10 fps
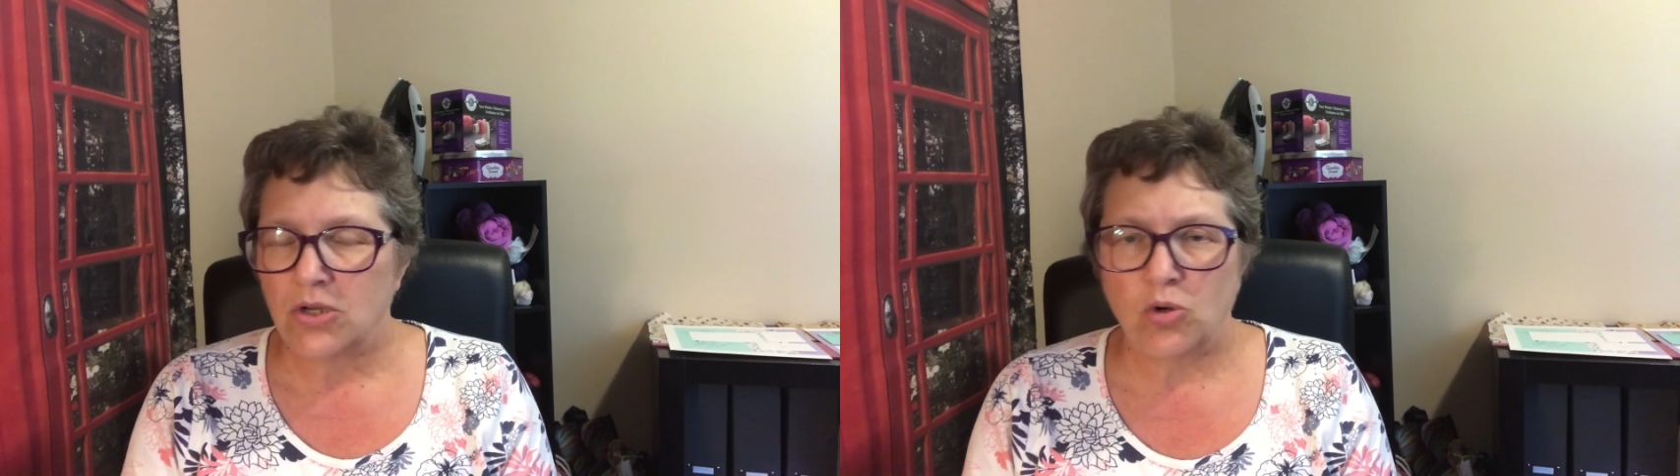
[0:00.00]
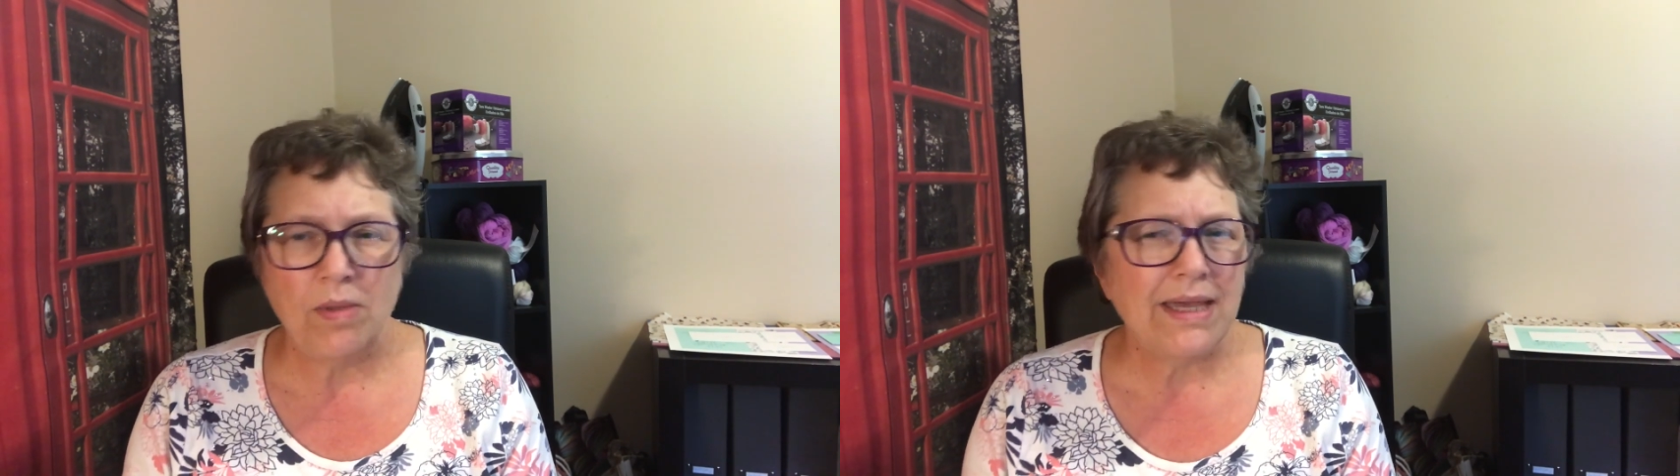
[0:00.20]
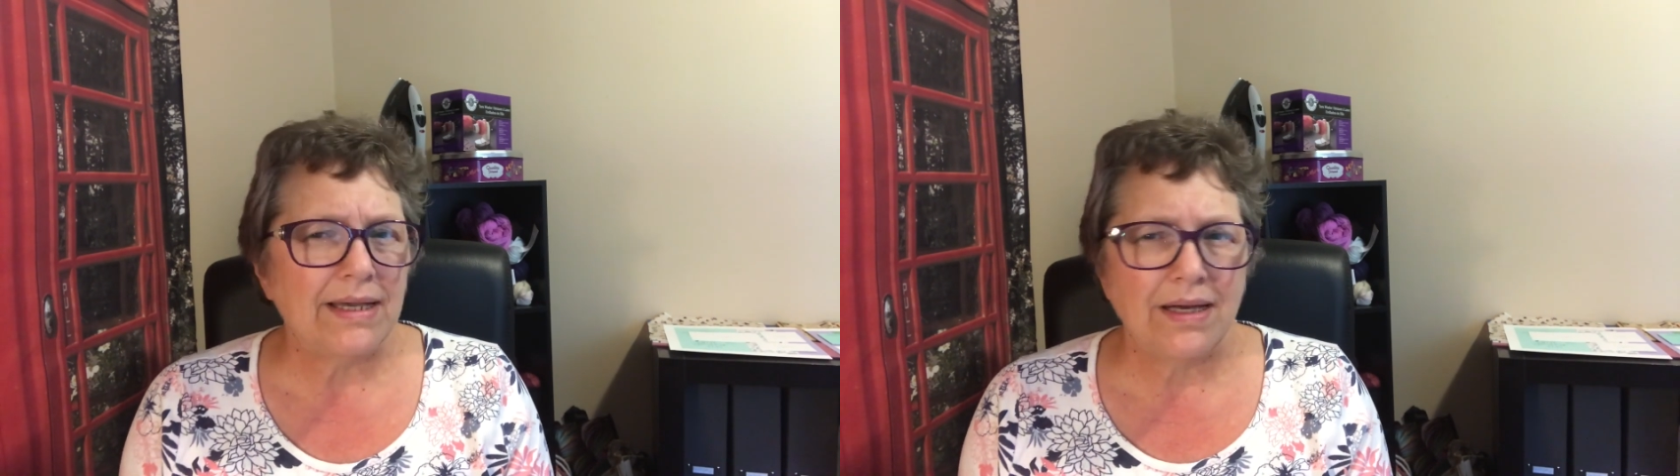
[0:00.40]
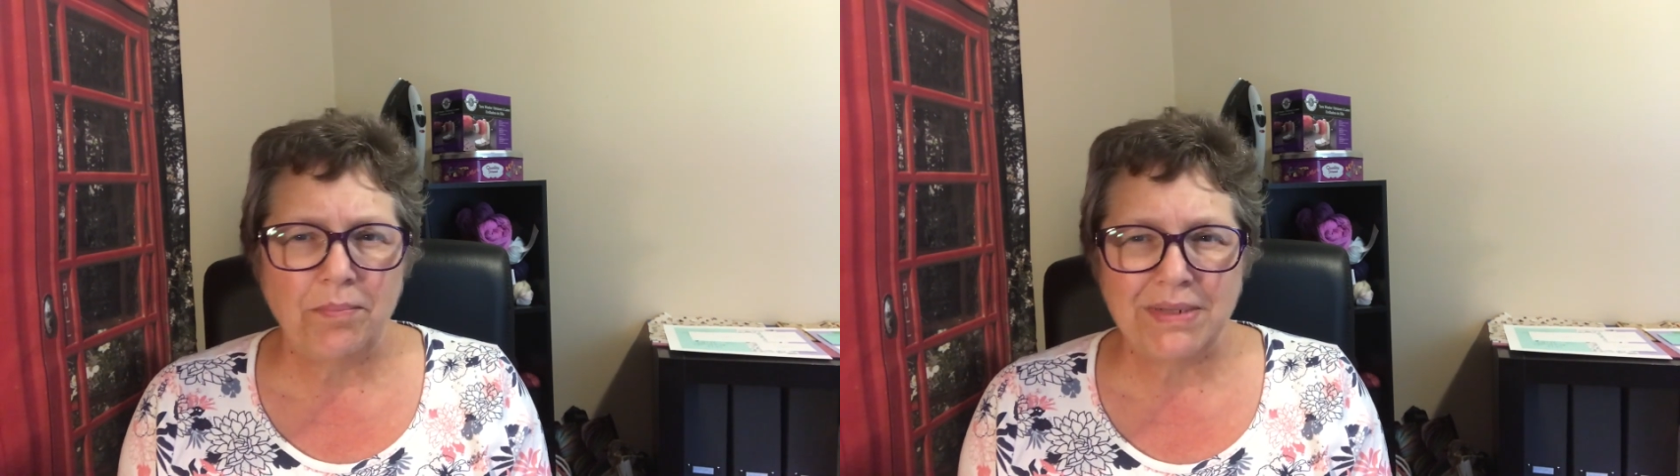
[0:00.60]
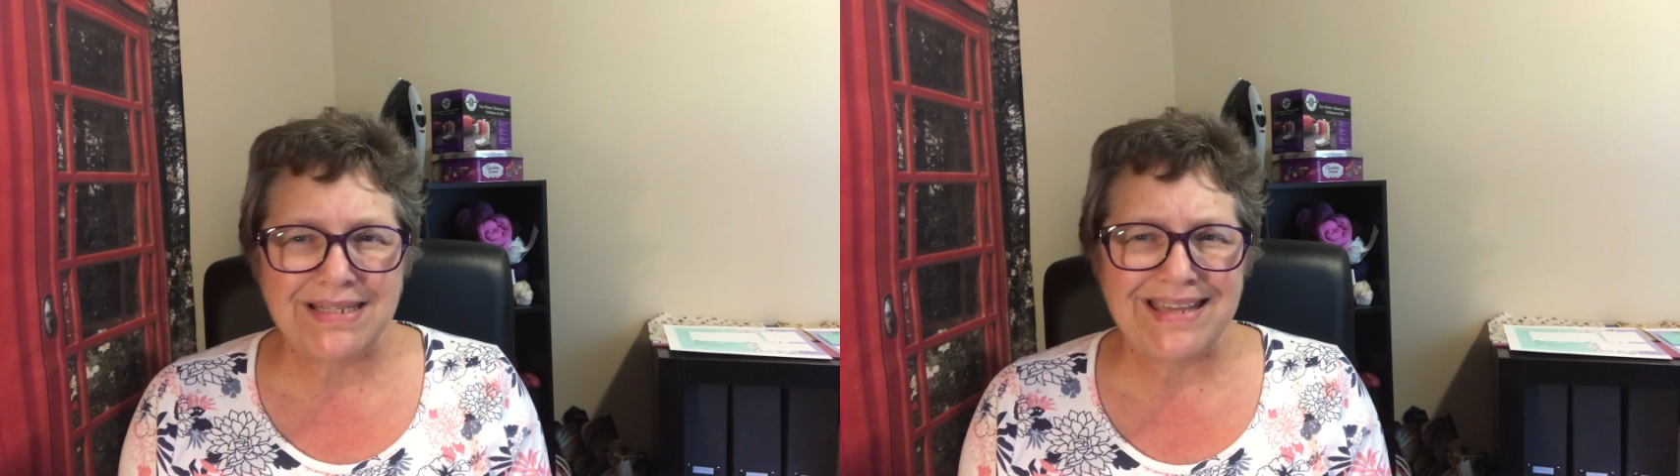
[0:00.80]
go make a
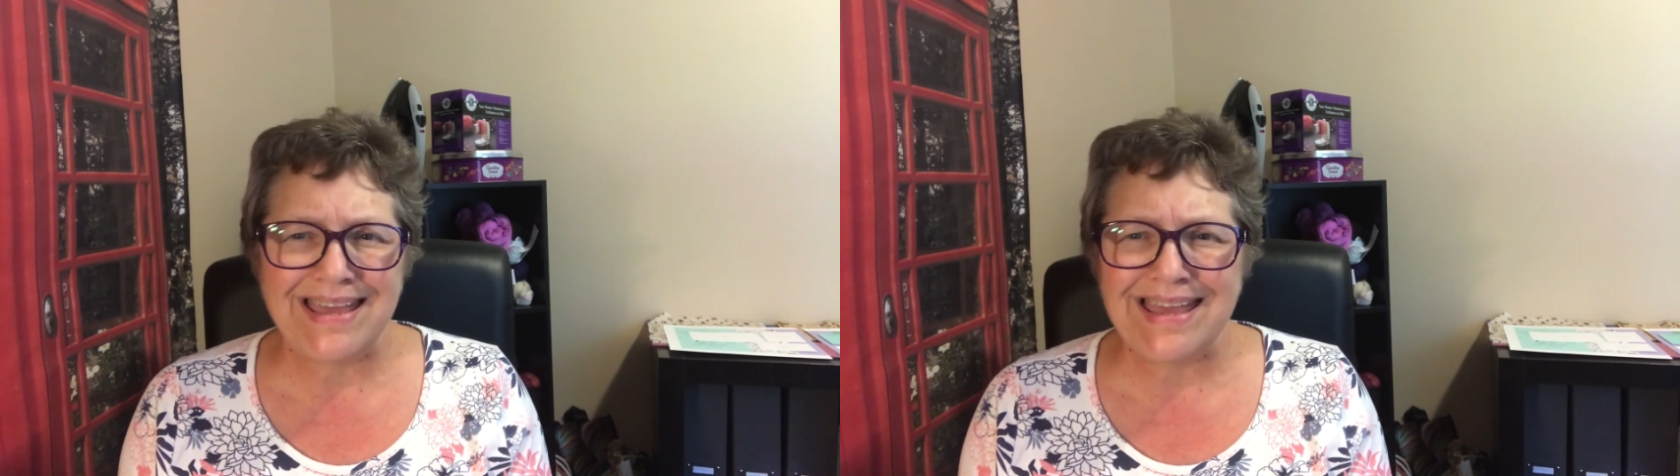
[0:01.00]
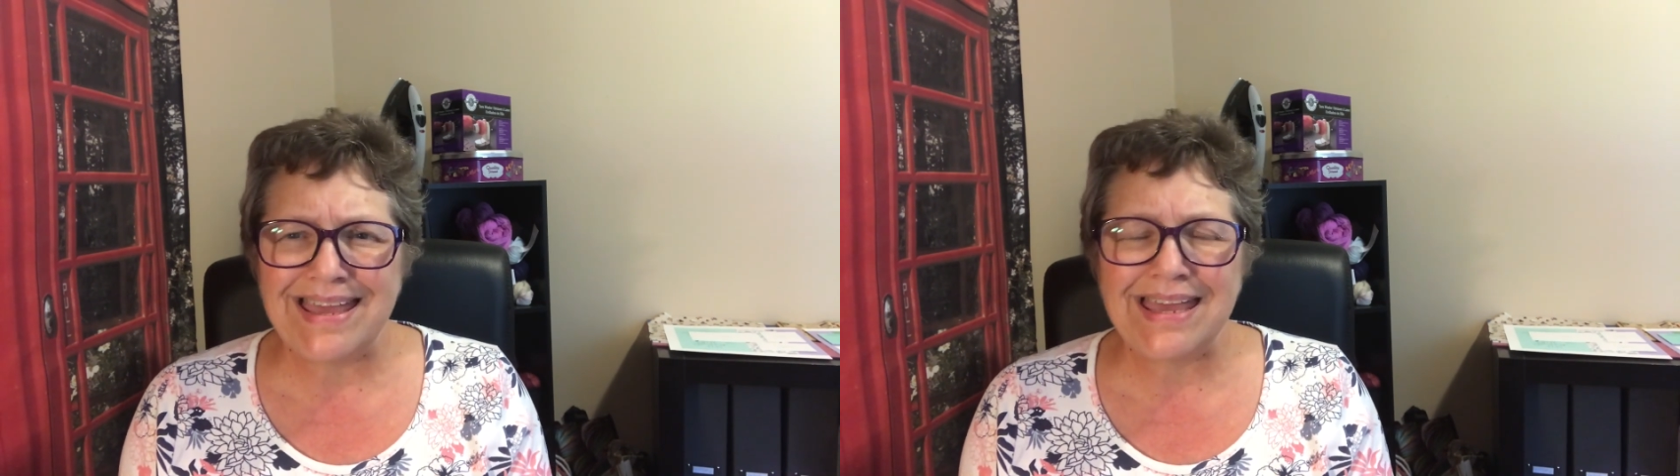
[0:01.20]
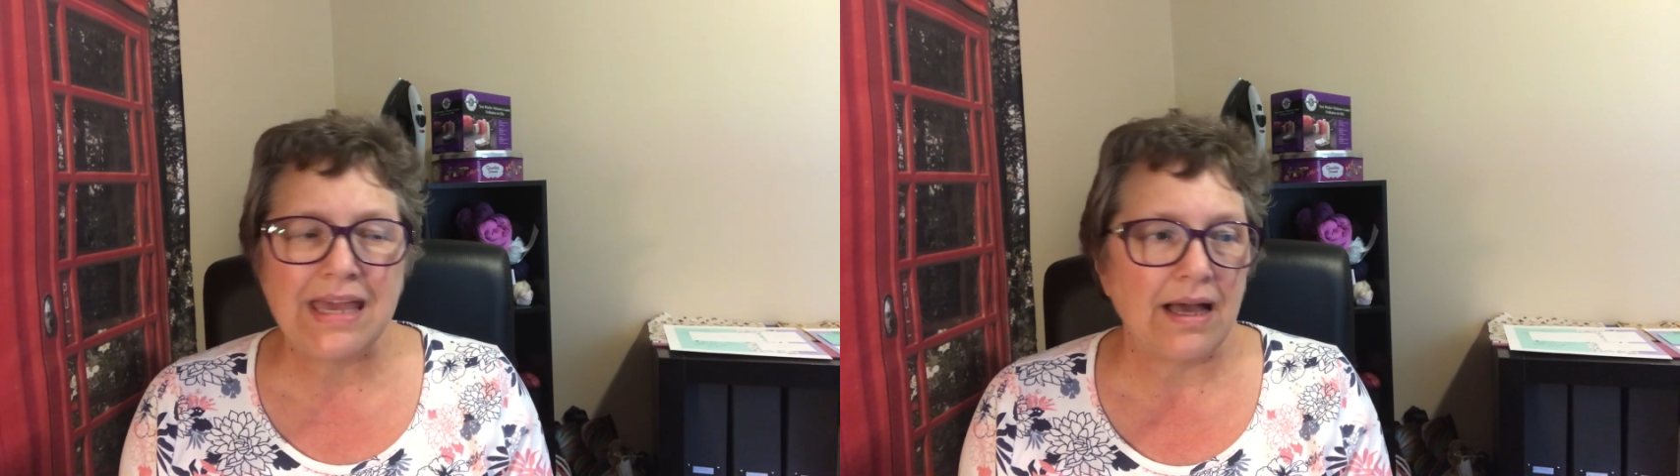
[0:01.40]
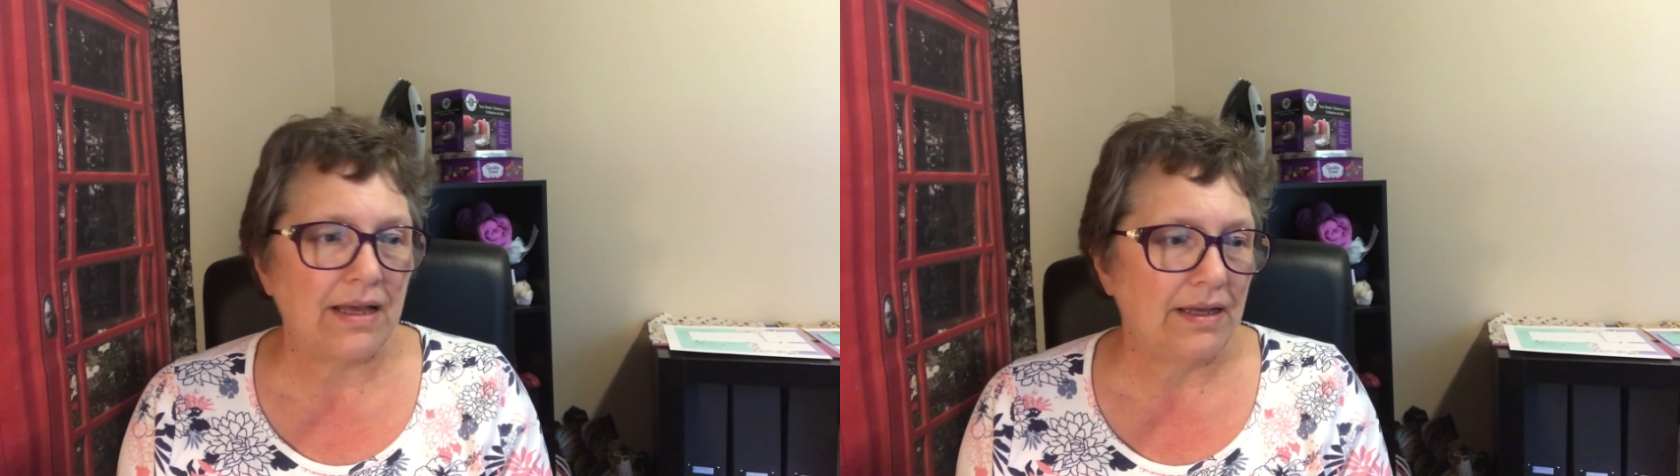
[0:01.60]
cup of tea,